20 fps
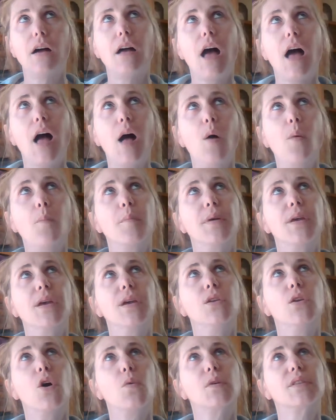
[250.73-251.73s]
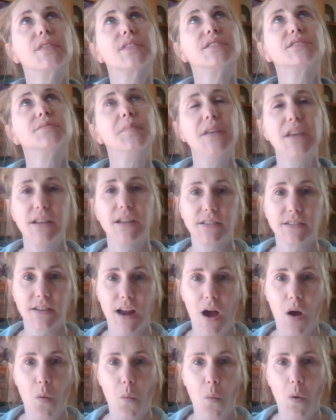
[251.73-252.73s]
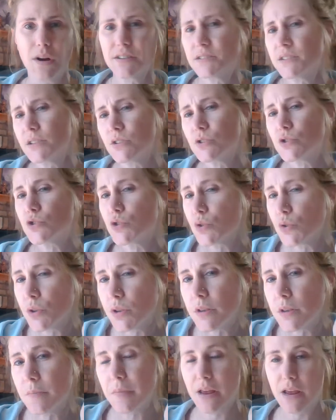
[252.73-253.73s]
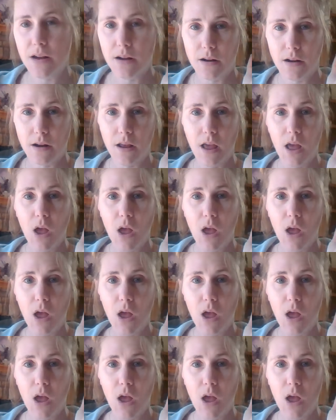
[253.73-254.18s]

help me know what this means now. What does this truly mean?